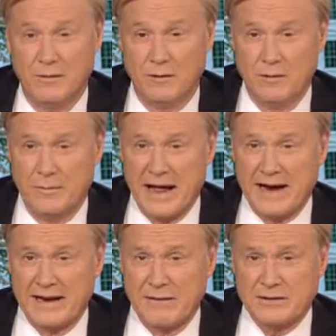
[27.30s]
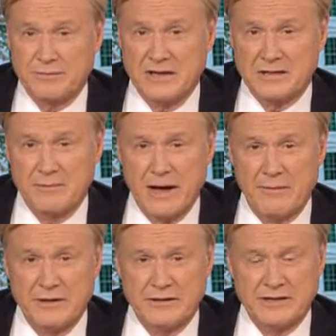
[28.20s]
Well, we're back, and that was President
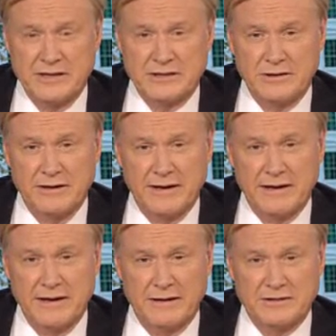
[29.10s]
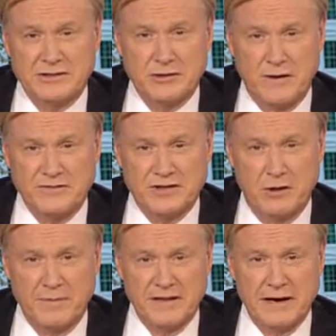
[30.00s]
Obama using this sort of the, a little soft
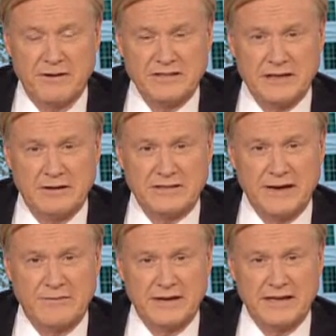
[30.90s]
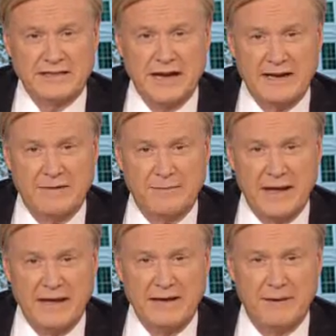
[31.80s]
soaping there as he goes after the executive
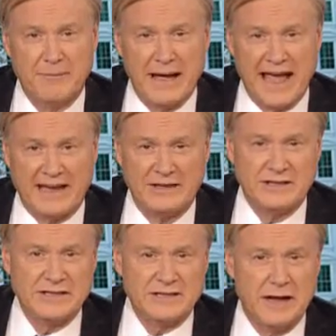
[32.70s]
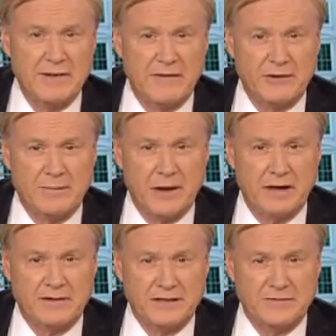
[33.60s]
pay uh, packages. Time now for the
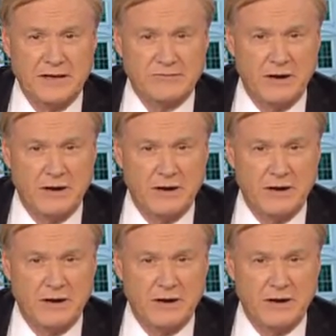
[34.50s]
politics fix.